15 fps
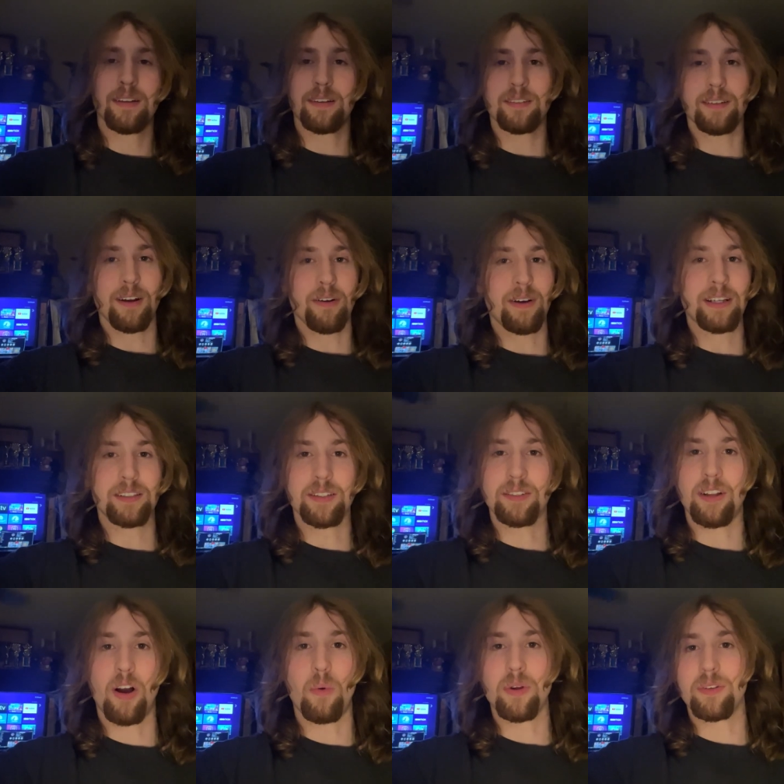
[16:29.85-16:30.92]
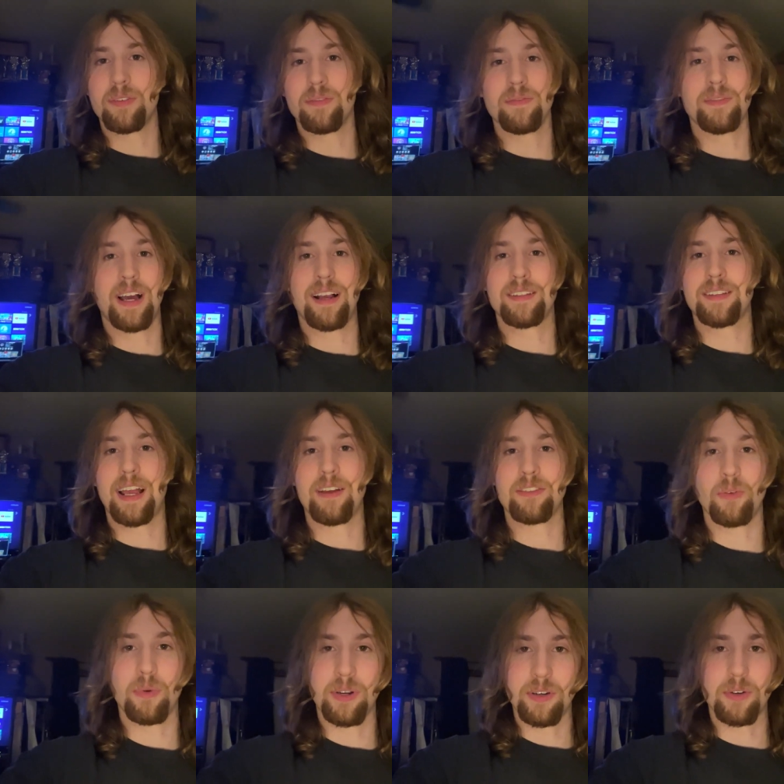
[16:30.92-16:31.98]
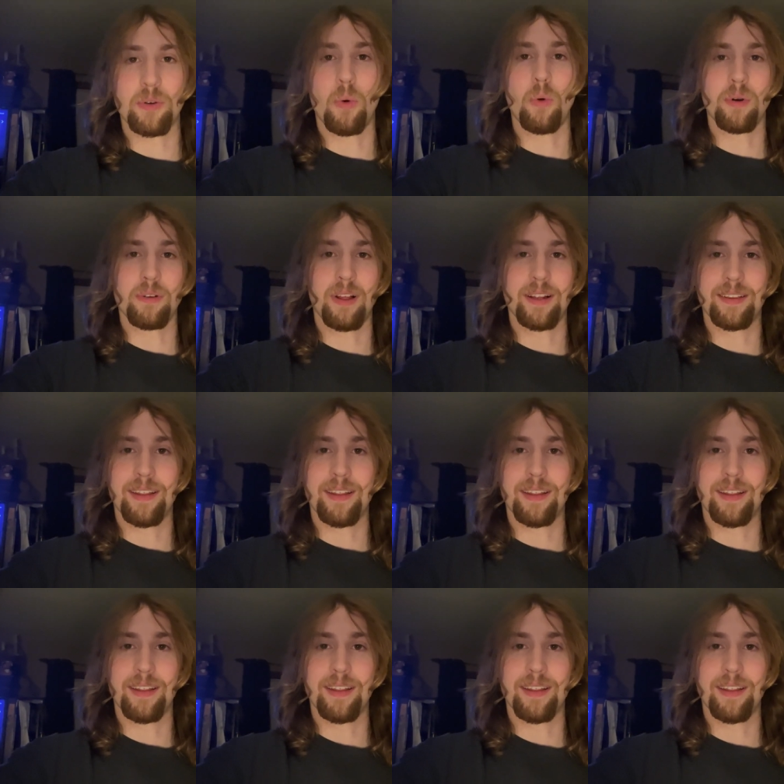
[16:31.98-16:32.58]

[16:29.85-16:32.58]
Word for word: So it's just always nice to have someone in your corner like